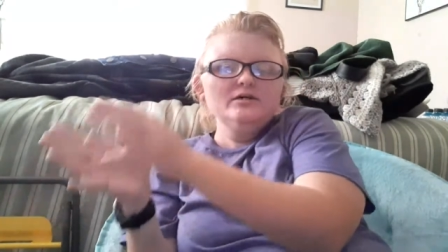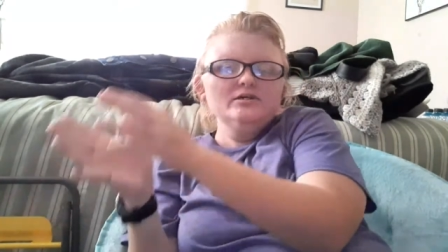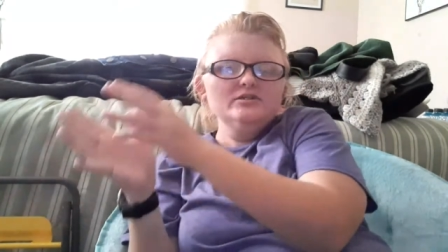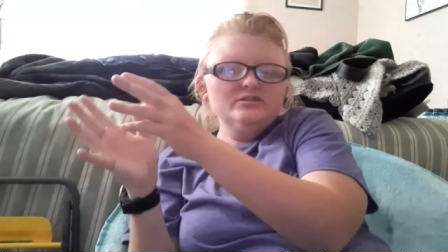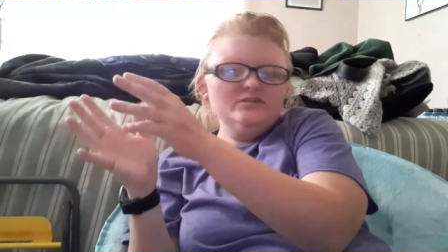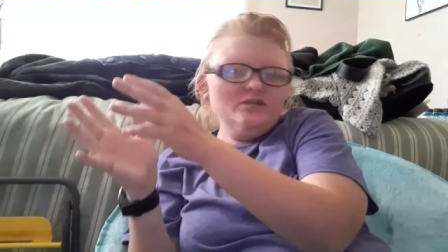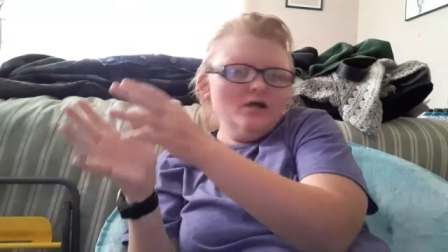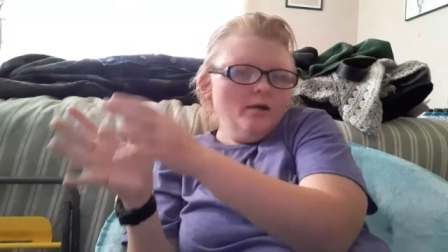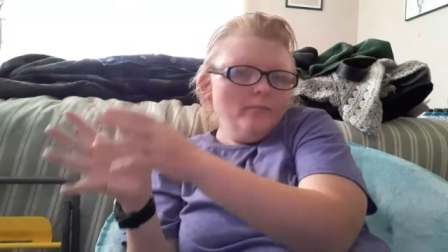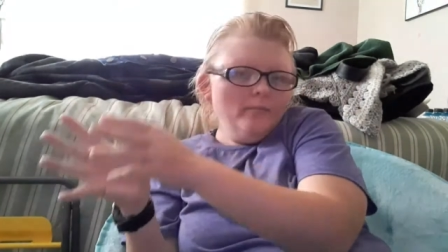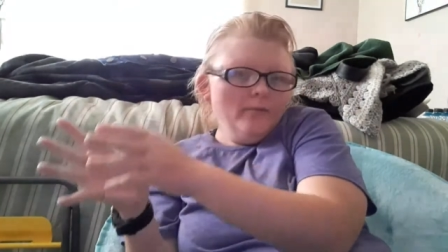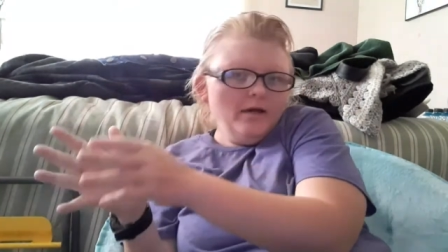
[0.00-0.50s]

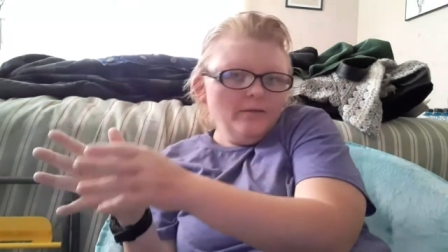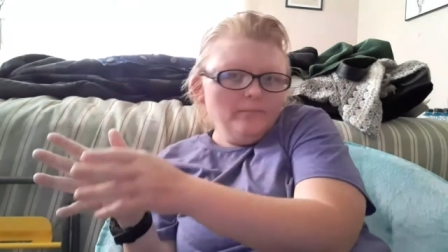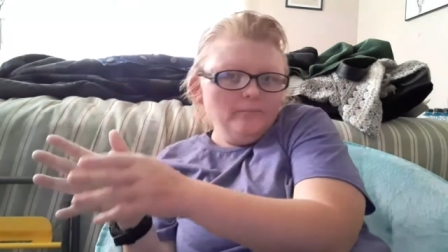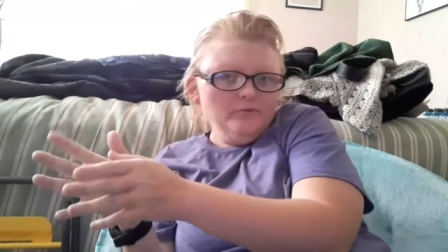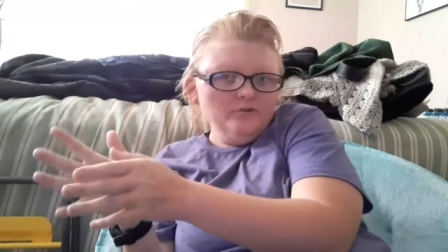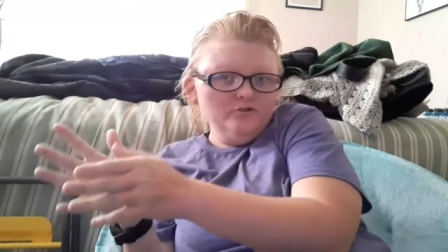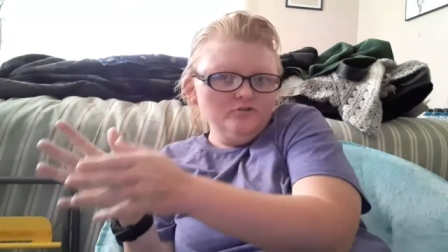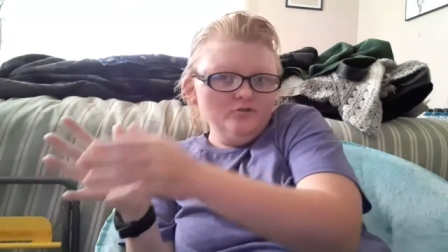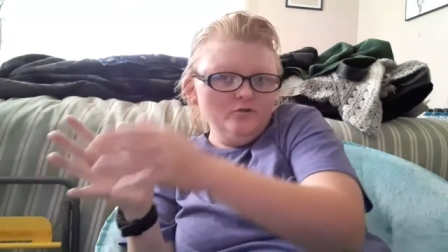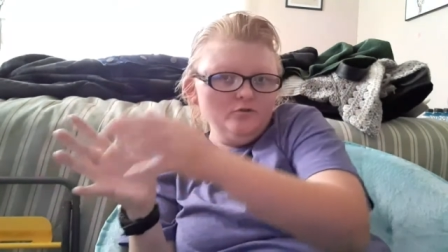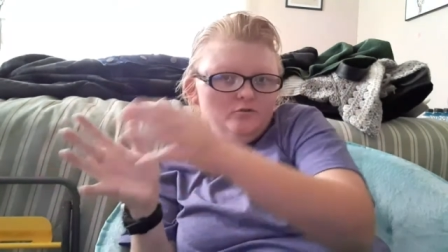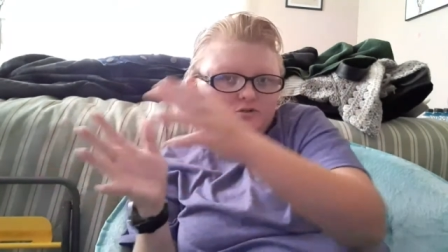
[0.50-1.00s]
Some
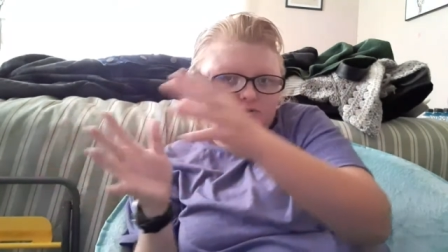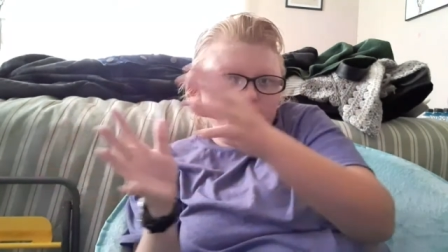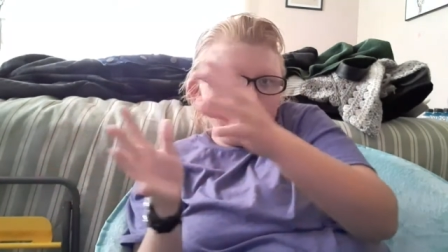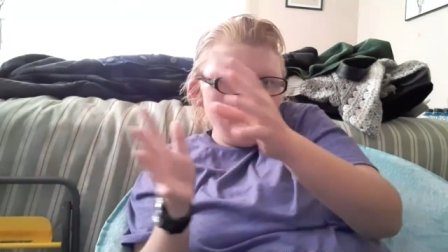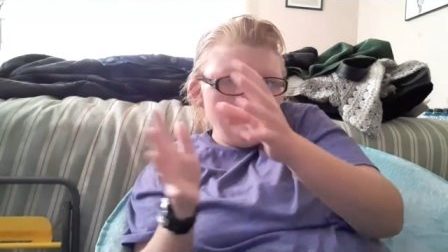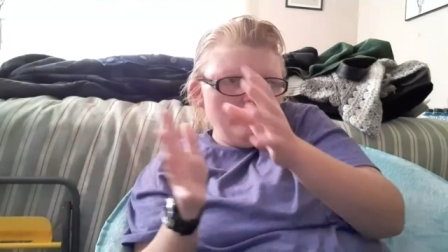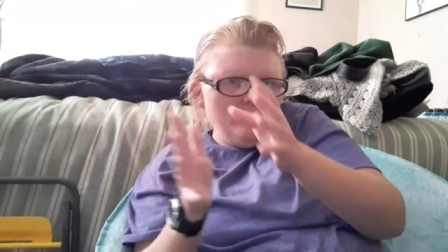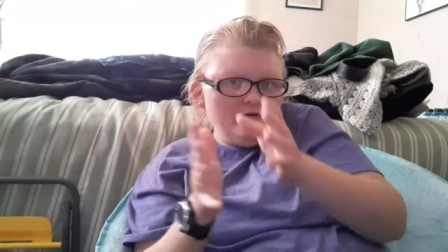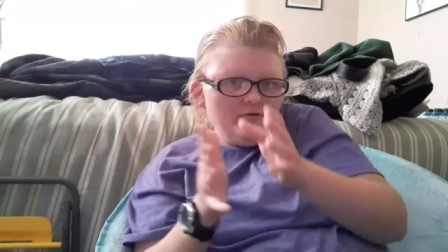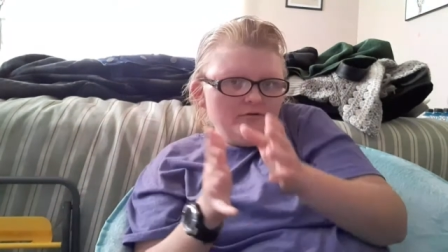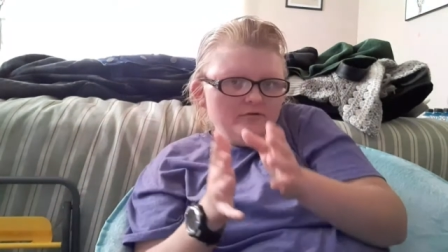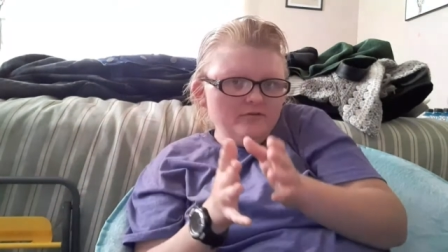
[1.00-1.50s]
episodes
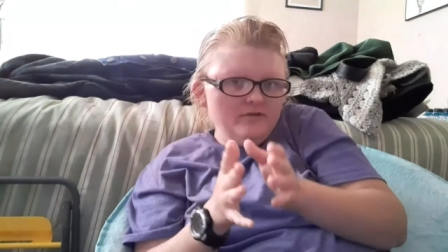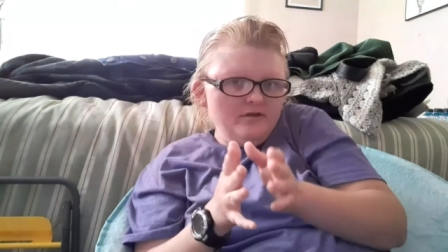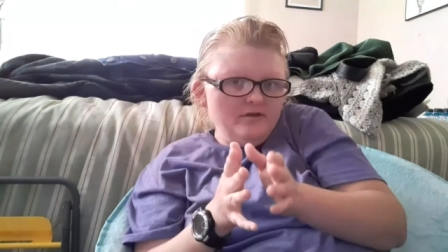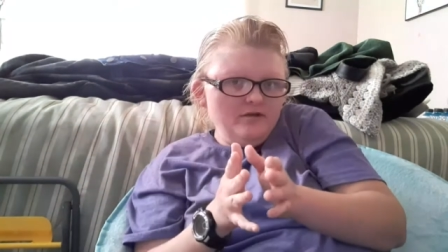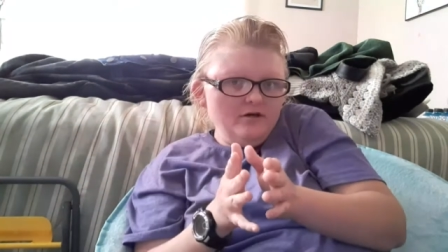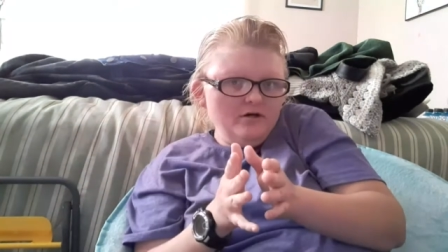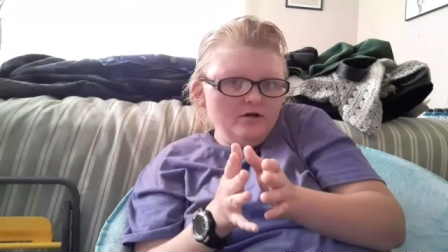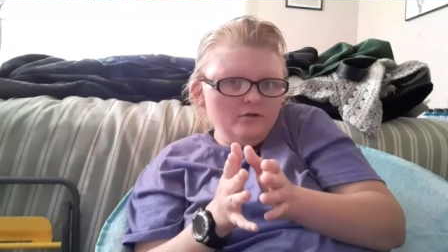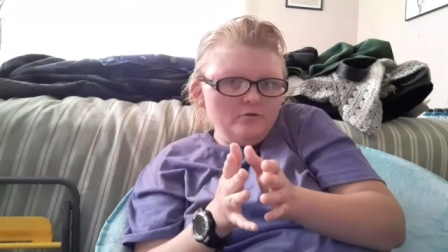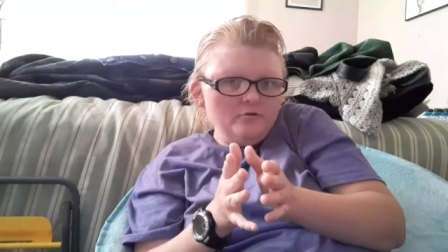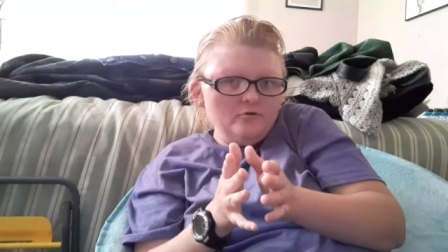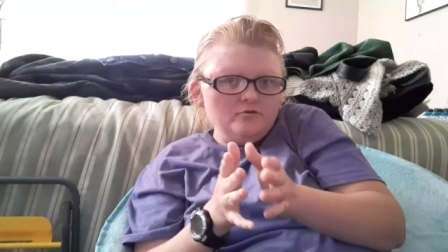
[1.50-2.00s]
better than
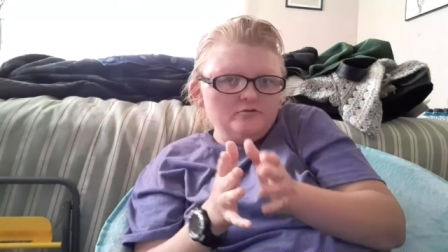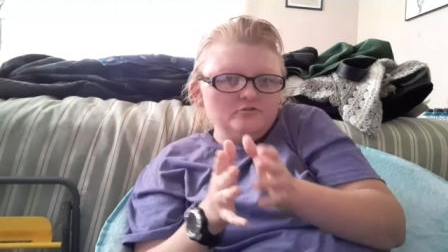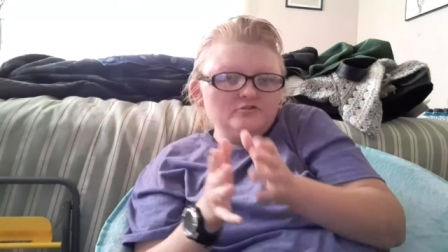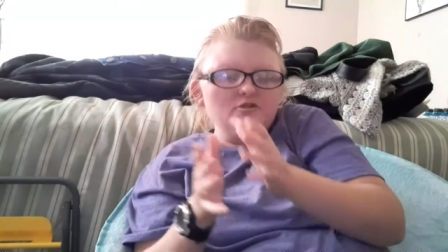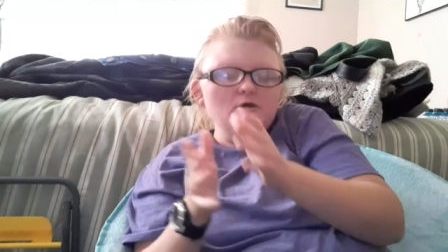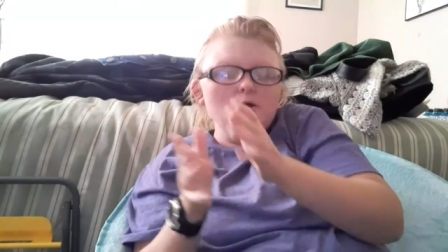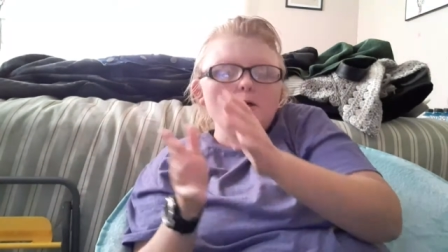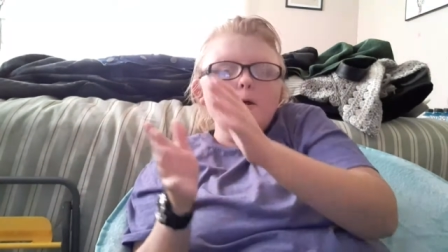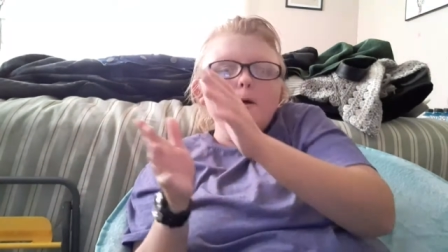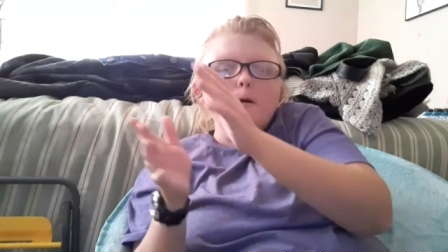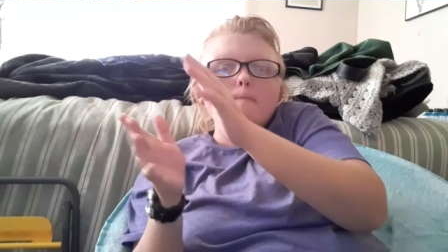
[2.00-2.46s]
others.